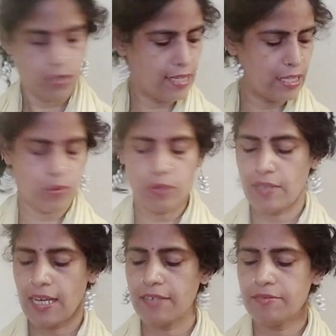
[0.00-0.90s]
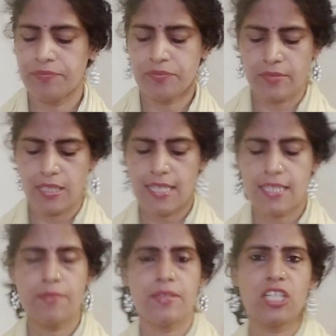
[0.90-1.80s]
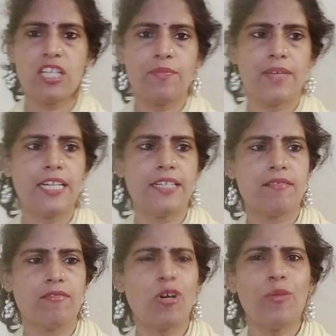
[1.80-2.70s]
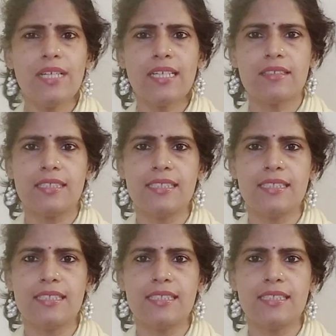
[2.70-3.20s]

That's what we have. It's a machine made normal